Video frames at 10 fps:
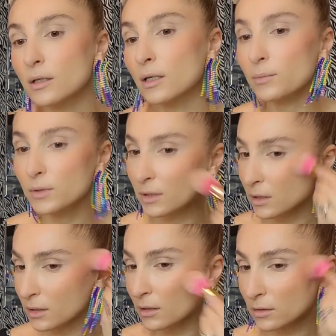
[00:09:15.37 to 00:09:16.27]
and I'm
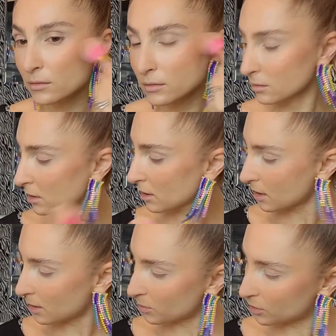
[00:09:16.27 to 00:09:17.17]
thinking I'm